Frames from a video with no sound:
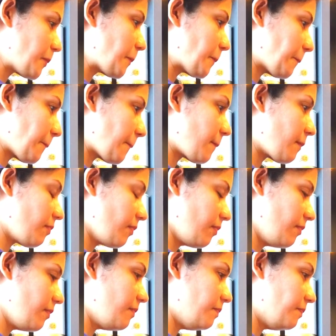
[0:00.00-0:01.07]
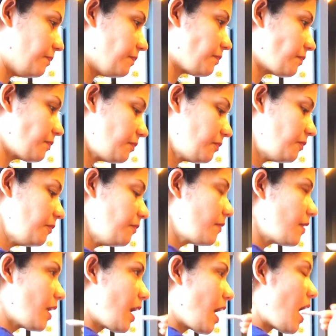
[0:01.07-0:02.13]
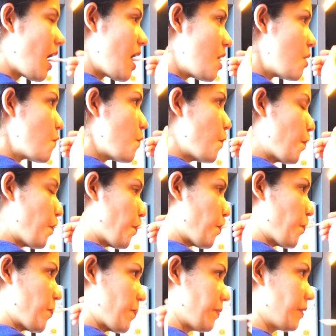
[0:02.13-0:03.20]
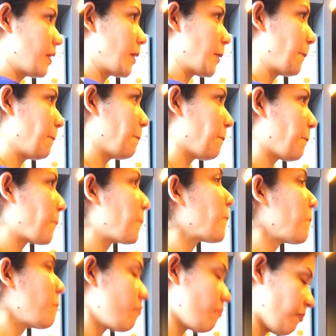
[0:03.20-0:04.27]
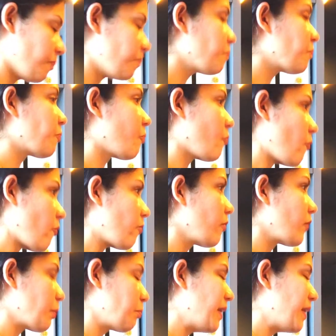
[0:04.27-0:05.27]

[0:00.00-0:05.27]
on salads, vegetables, fish, carpaccio of fish, carpaccio of meat,